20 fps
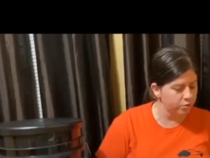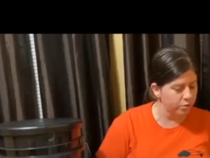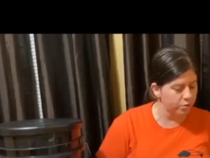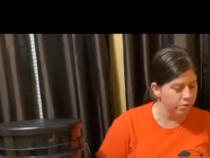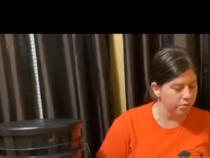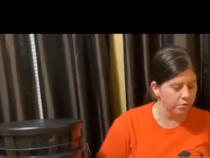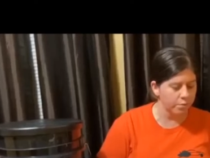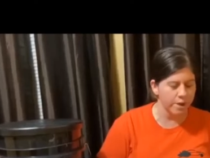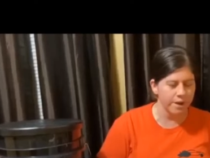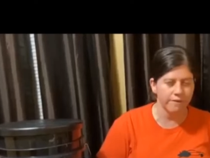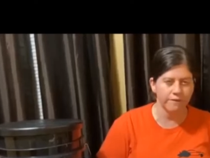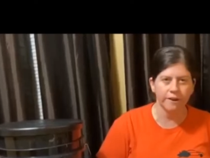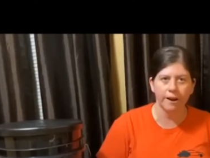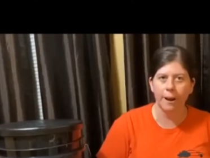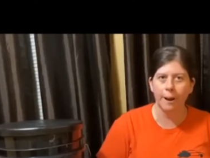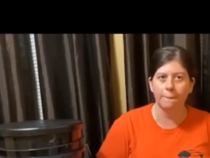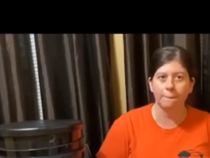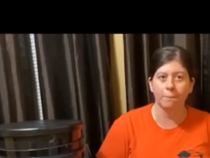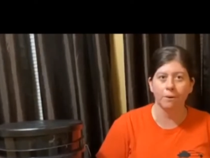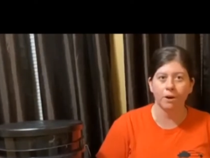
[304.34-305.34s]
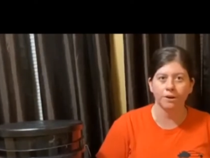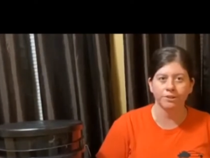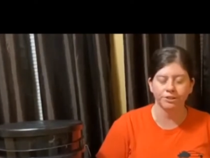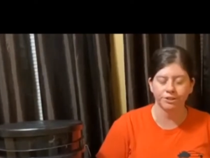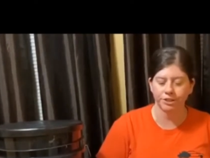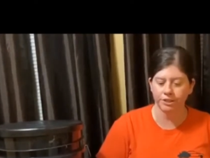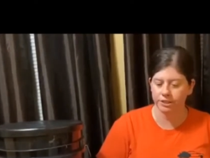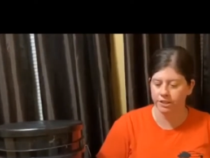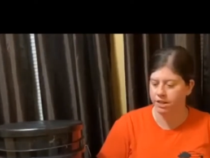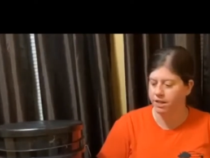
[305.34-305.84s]
tools. We even had
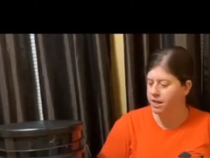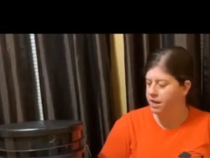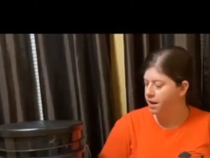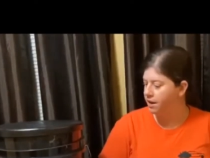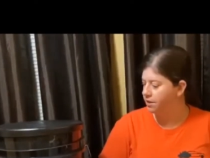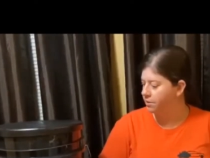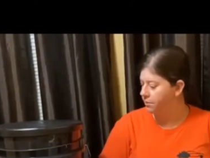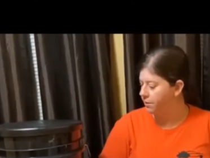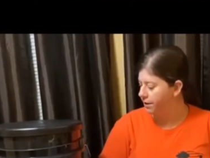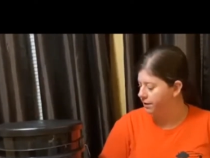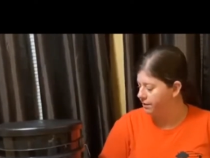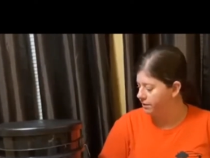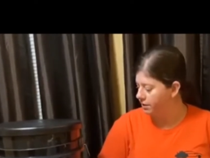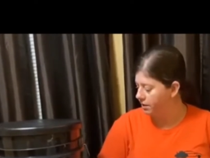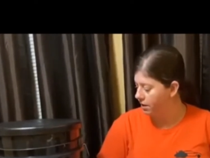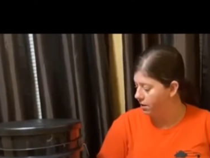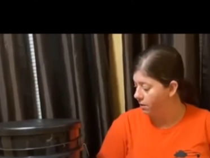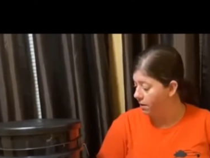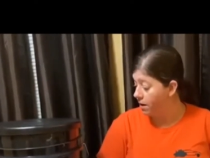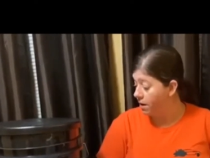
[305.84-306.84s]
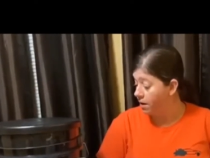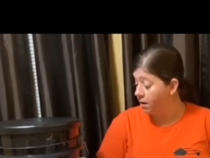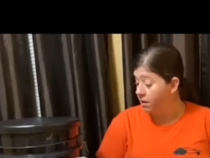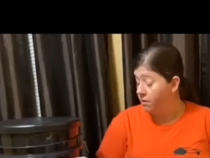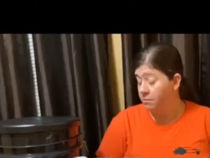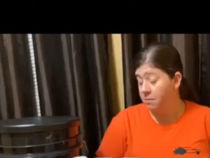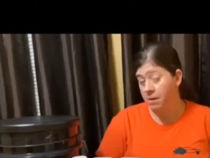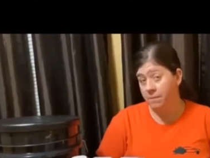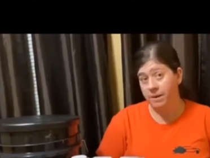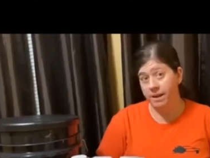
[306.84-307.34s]
brushes in the other one. So
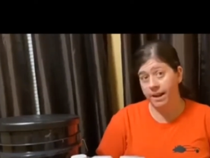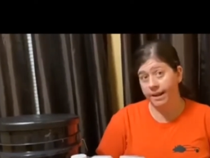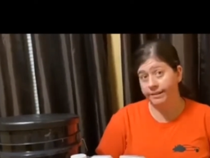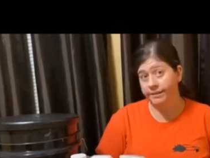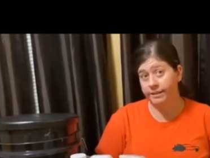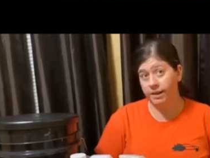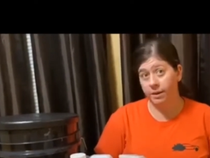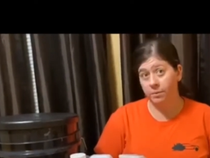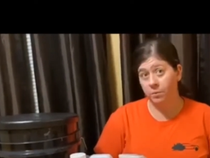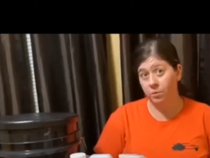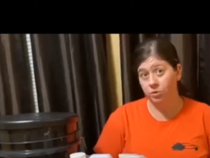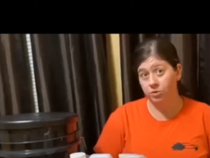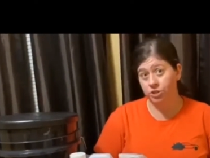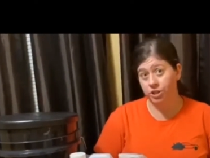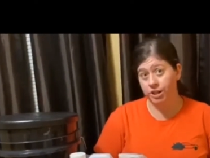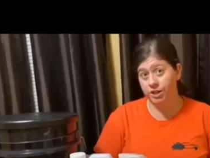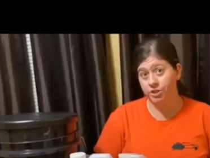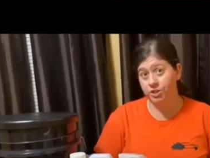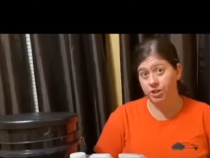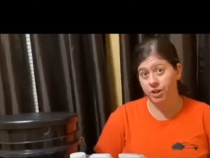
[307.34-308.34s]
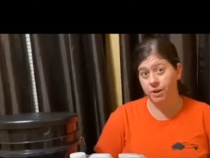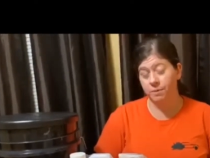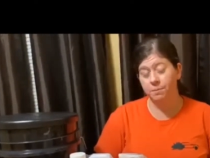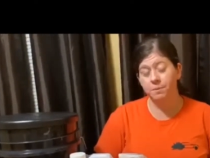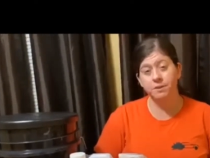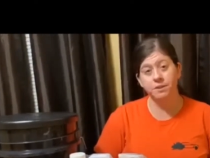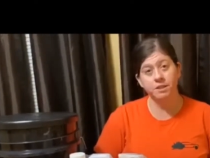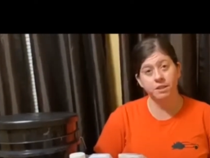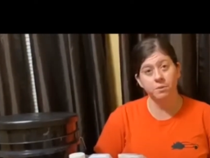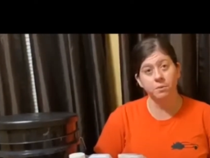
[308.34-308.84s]
maybe next time we'll change it up
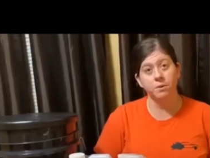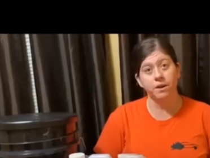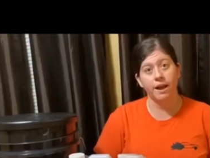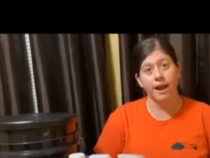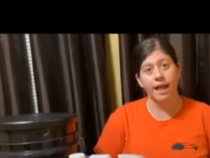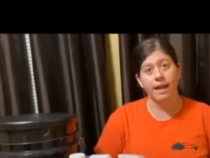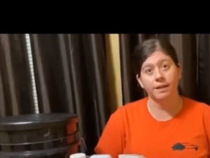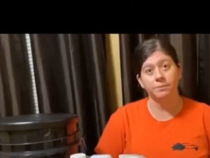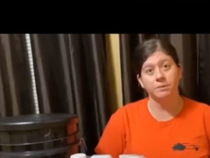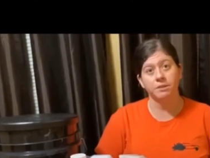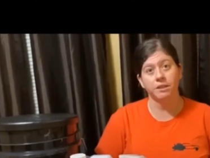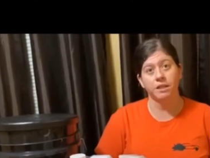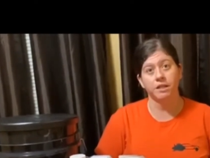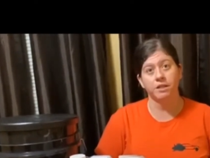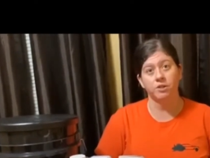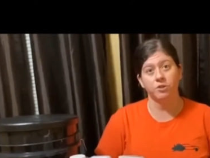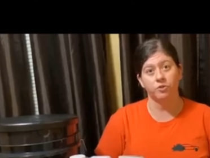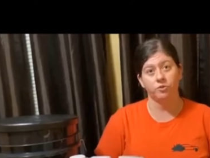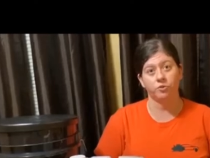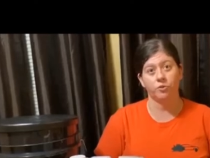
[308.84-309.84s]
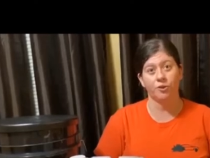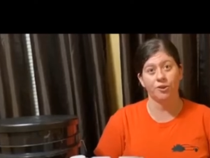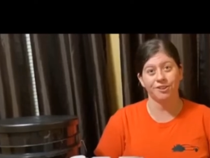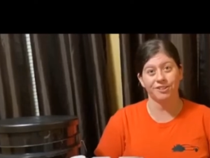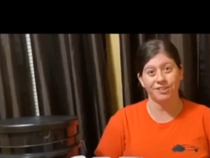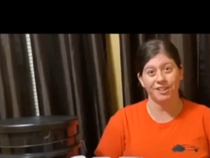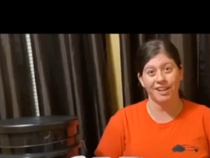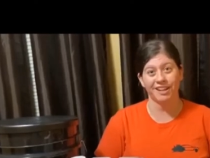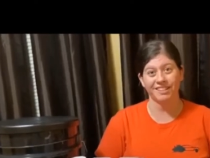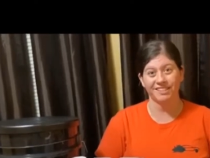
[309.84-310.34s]
and see what Adams can do for
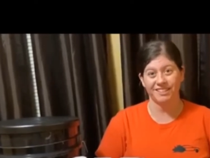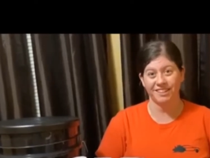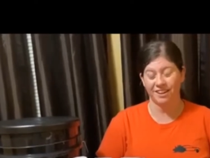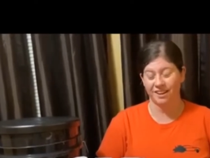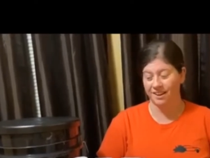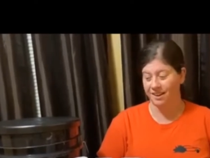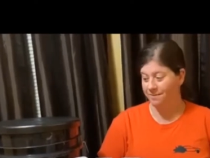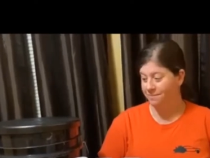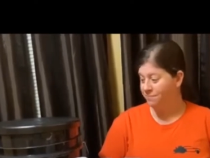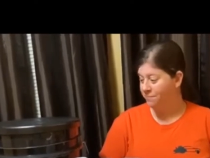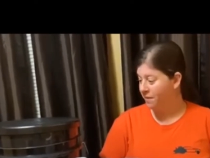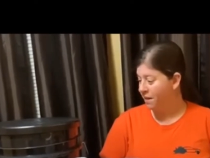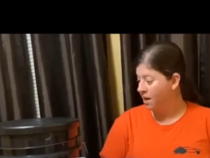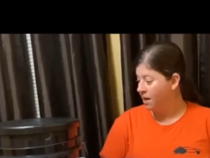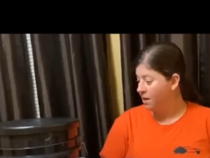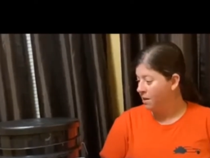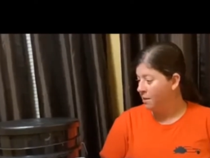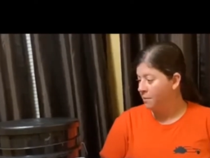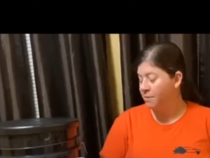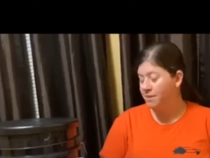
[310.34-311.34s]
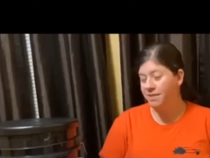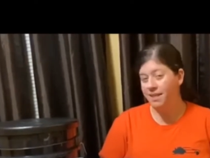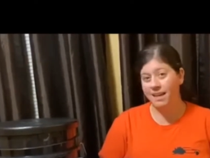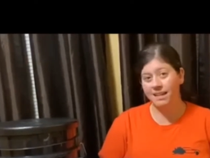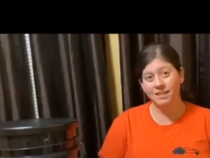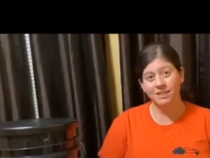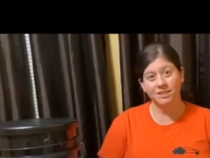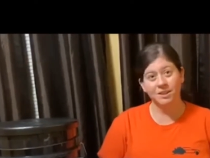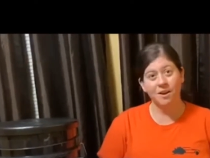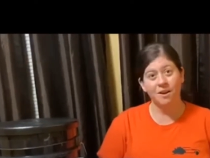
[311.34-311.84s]
us next time. But
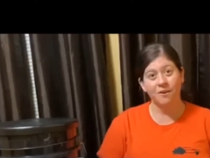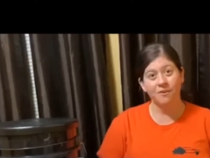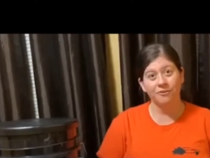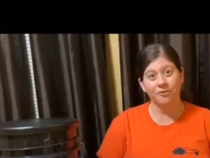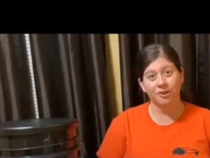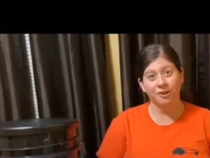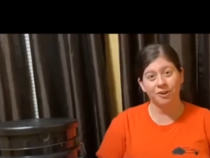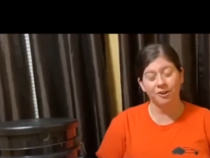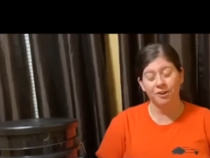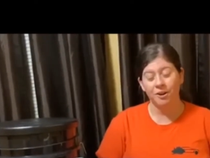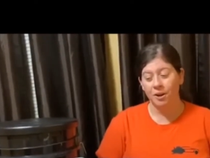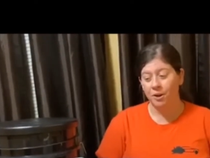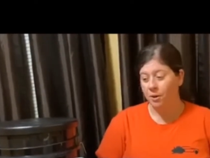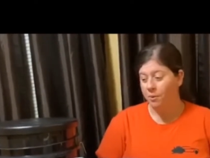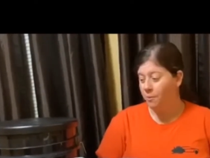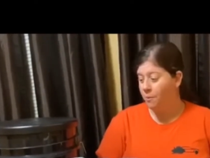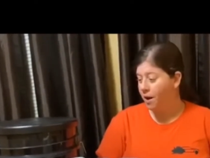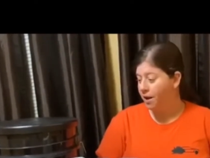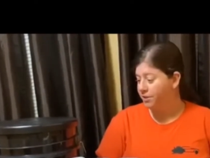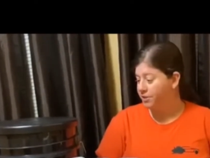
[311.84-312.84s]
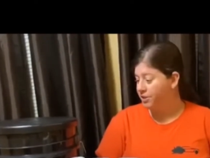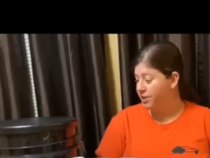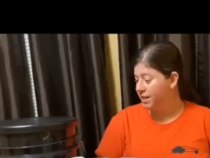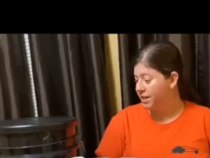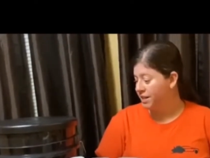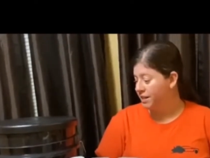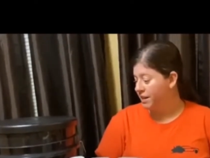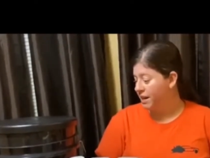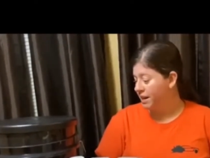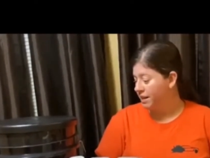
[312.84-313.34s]
thanks y'all for
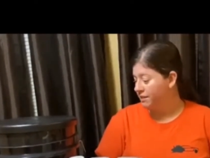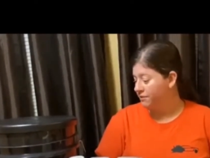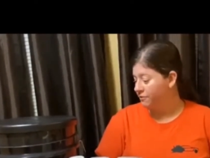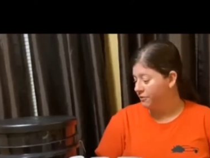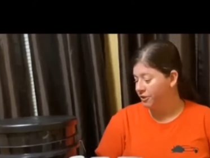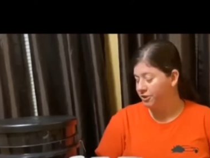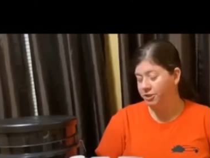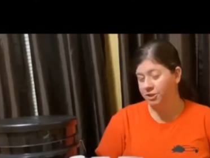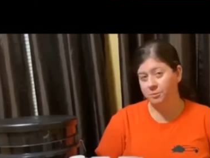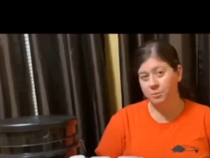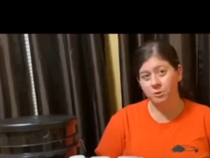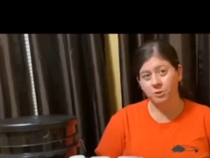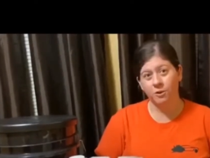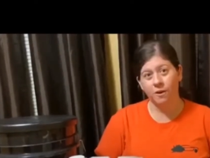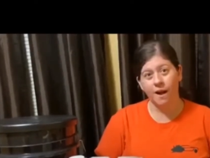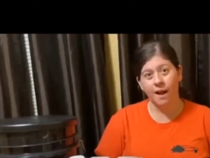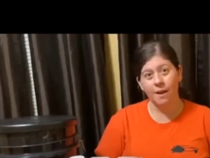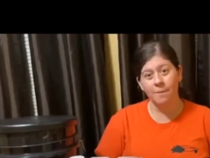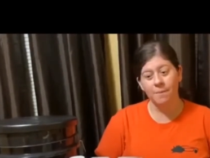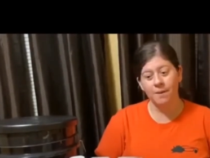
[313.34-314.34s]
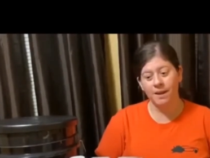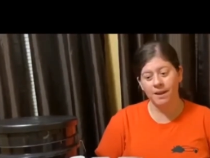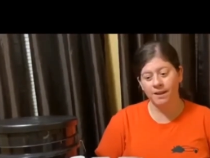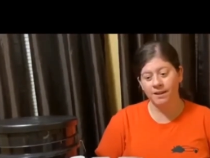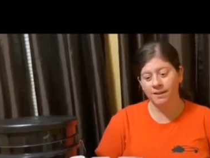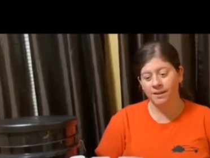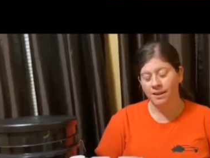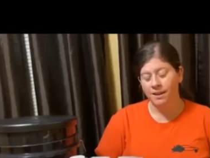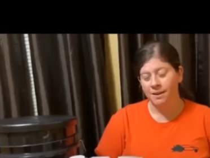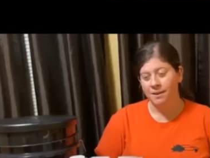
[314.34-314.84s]
watching, for subscribing.